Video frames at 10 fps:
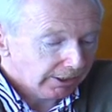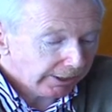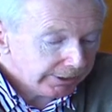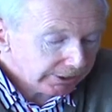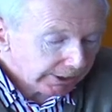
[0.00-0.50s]

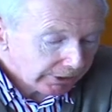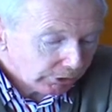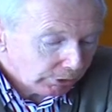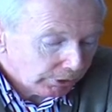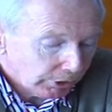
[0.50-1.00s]

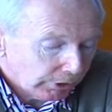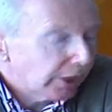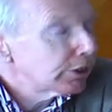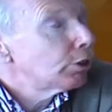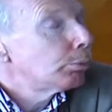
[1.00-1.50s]
Intellectuals who had
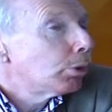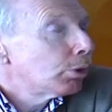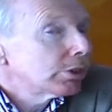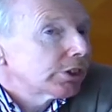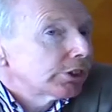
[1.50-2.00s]

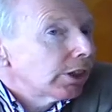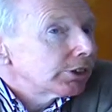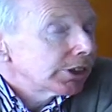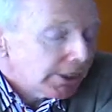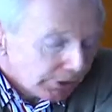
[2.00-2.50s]
opposed
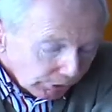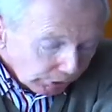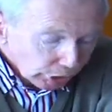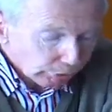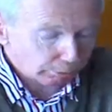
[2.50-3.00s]
Ceausescu,
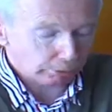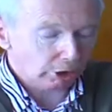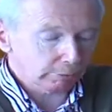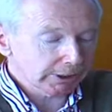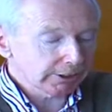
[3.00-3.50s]
who were
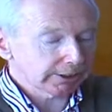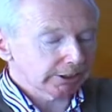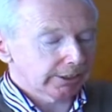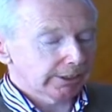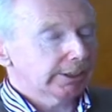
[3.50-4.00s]
prominent
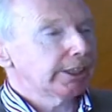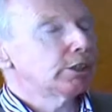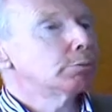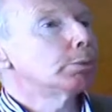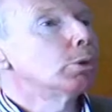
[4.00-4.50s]

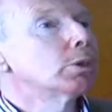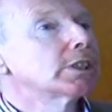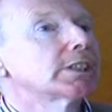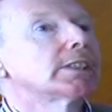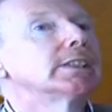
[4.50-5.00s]
in
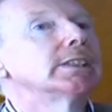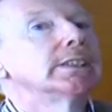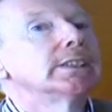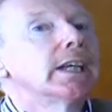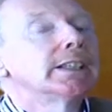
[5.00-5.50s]

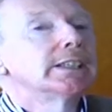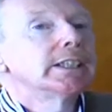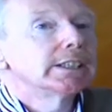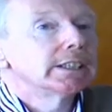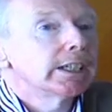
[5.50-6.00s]

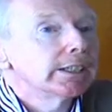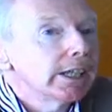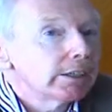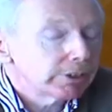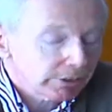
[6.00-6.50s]
post-1989
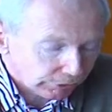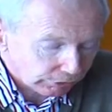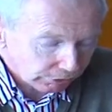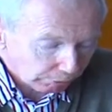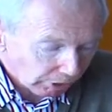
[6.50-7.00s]
efforts to
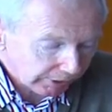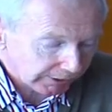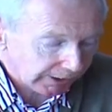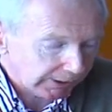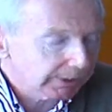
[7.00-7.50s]

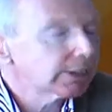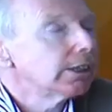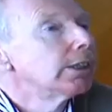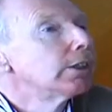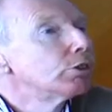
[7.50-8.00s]
democratize
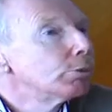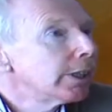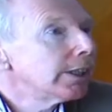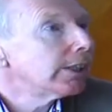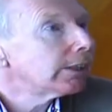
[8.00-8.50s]

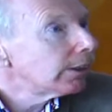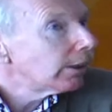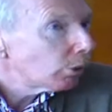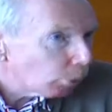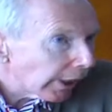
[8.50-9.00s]
Romania,
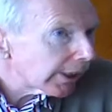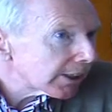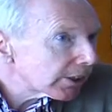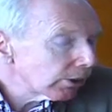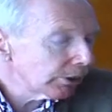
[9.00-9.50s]
were
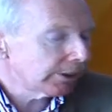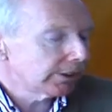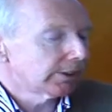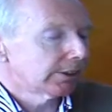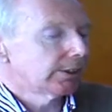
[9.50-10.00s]

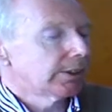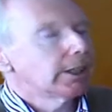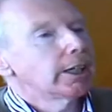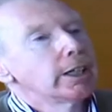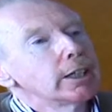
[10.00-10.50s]
excluded
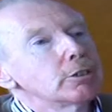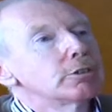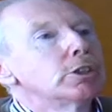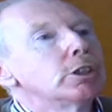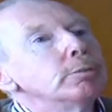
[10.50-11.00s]

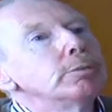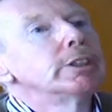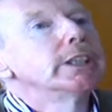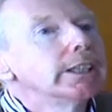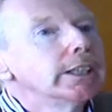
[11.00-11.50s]
from the